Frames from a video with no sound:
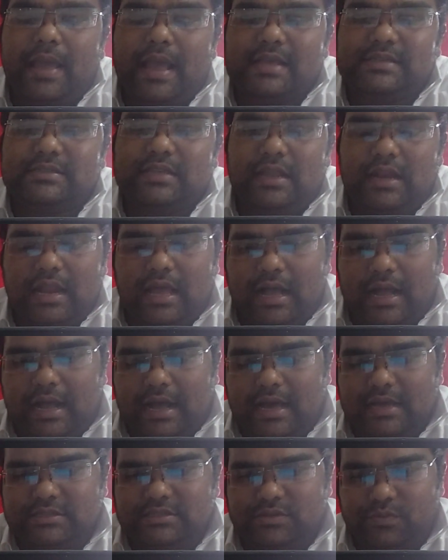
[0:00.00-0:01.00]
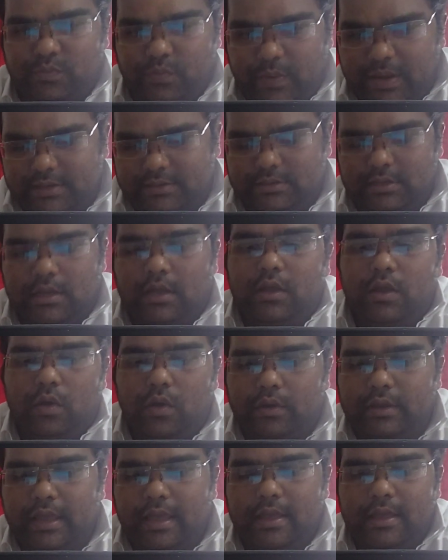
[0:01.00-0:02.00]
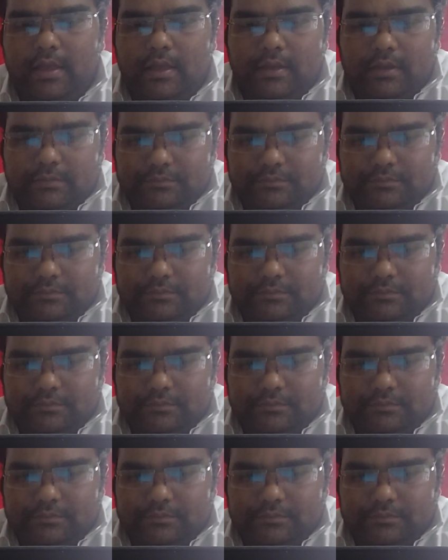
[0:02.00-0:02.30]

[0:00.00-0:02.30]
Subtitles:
basal arch width. Okay,